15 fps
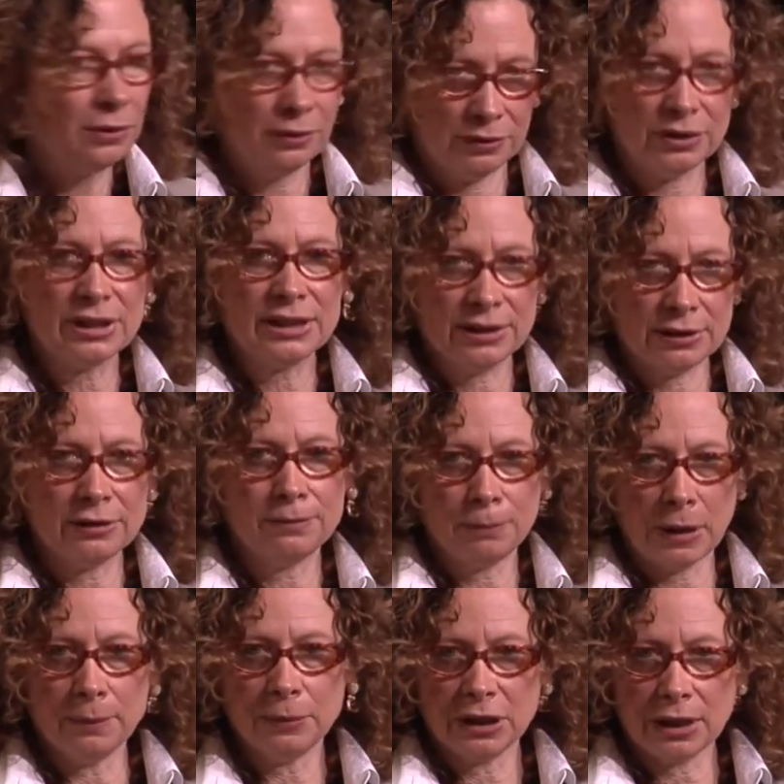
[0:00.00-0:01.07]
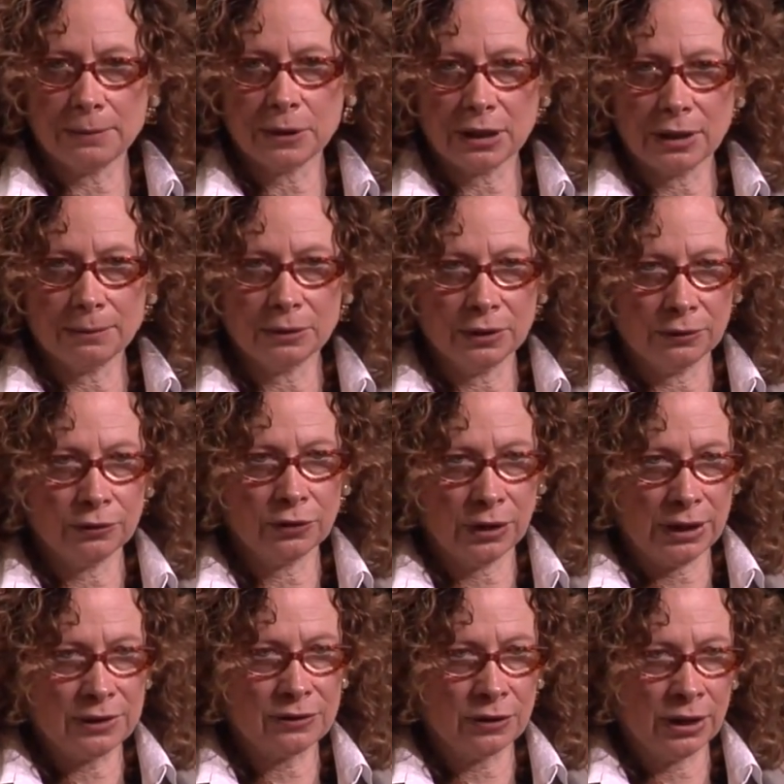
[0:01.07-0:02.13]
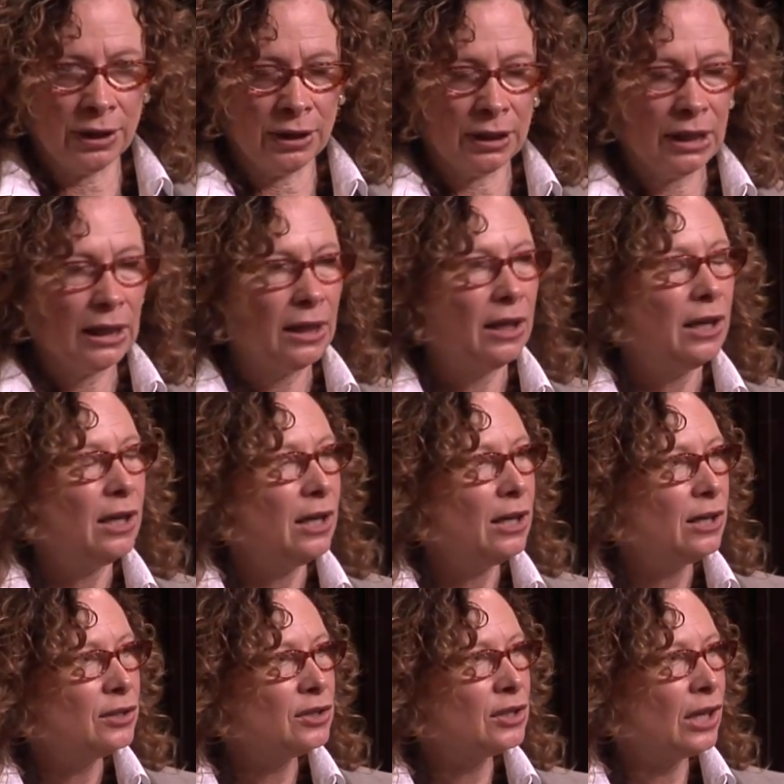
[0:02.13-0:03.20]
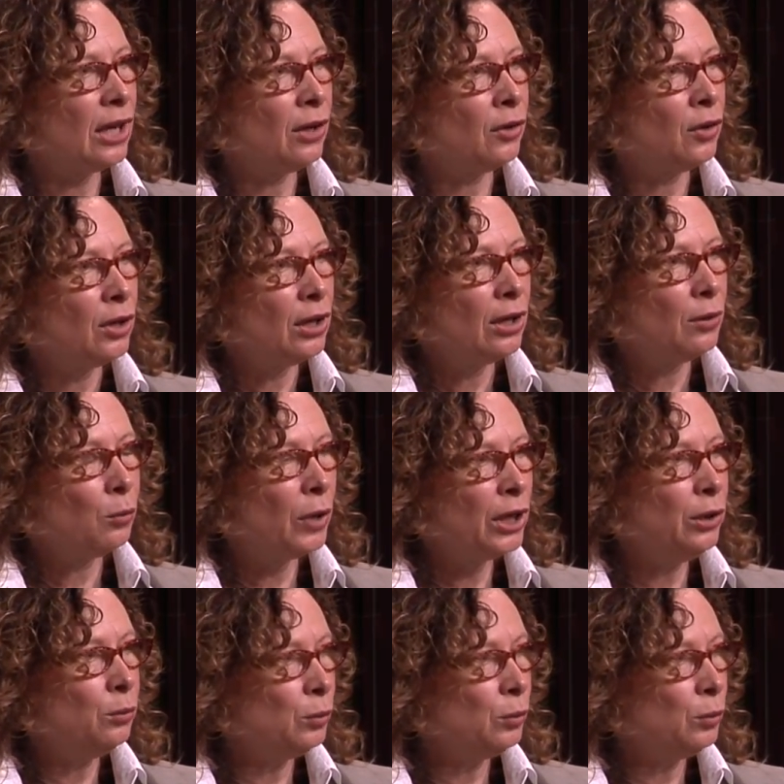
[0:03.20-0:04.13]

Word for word: Just bump it up a couple of grades, right? So, what you